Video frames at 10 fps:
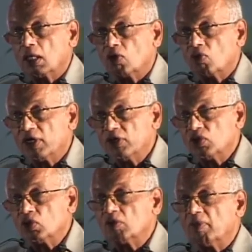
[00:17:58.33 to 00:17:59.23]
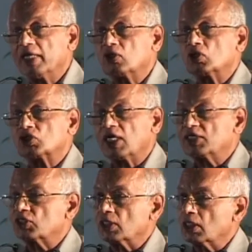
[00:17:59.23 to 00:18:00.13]
Now, when you do the
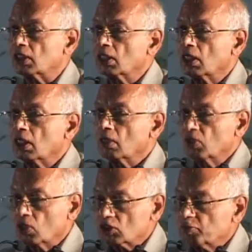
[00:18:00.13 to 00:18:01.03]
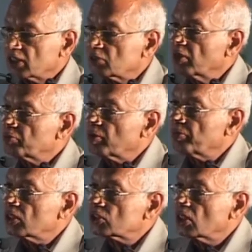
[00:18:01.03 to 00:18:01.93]
microstructure, because plasma
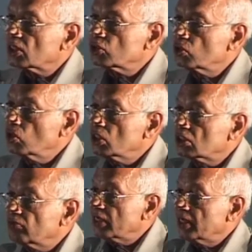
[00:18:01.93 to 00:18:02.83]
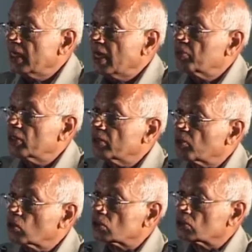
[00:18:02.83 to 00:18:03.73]
preparation, as you know, it very elaborate
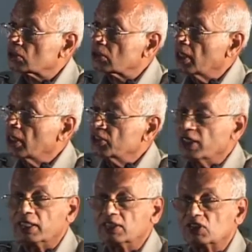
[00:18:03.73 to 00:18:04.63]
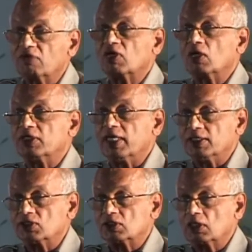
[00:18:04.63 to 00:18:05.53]
process, taking several
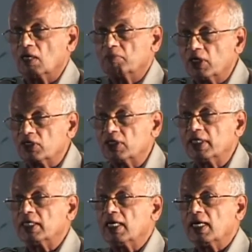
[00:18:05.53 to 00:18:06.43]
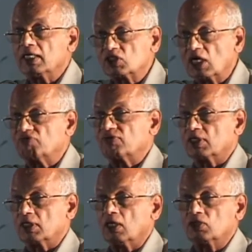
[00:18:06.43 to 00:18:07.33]
days. Mercury and
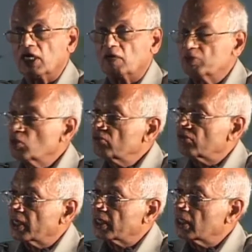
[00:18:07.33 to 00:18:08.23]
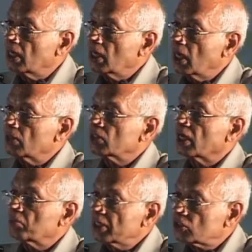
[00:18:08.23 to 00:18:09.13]
sulfur, how they are purified, how
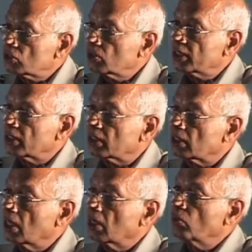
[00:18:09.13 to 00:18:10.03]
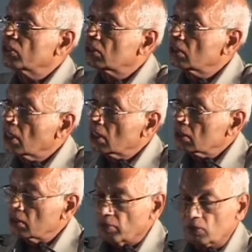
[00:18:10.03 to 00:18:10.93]
they are mixed together with
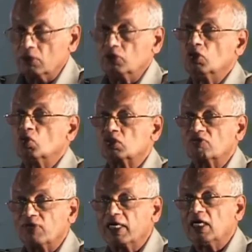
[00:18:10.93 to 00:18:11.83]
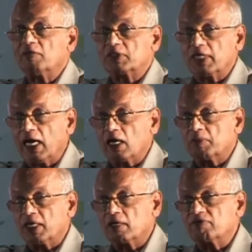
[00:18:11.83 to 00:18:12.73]
the juice of Eucalypta
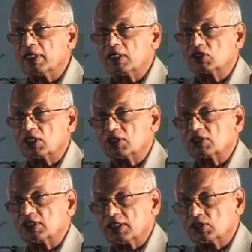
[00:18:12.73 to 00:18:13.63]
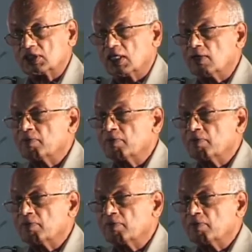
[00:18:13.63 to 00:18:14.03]
alba and various other things.